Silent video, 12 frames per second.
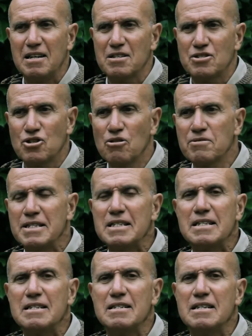
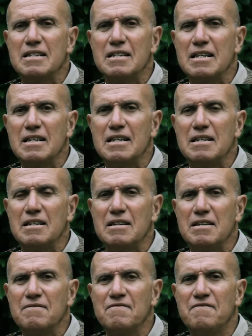totally
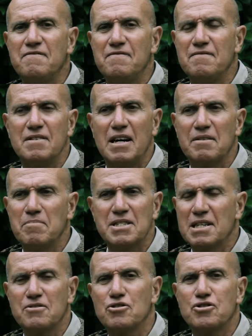uh,
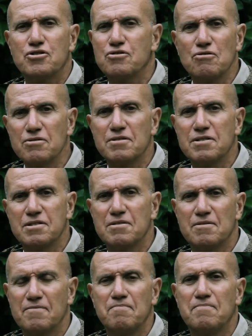misunderstood
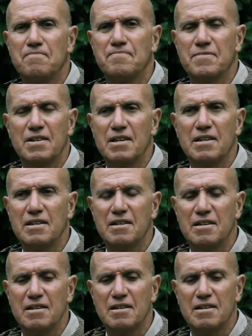
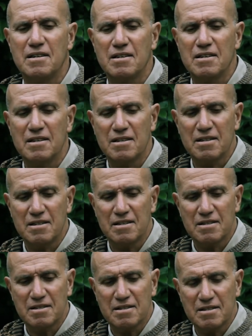uh,
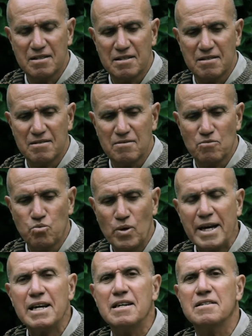
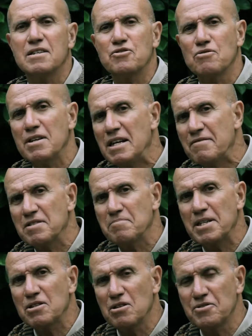way that your life is
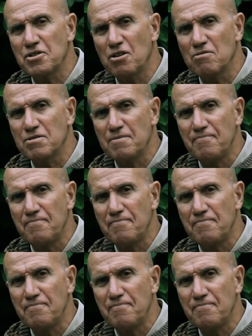being controlled.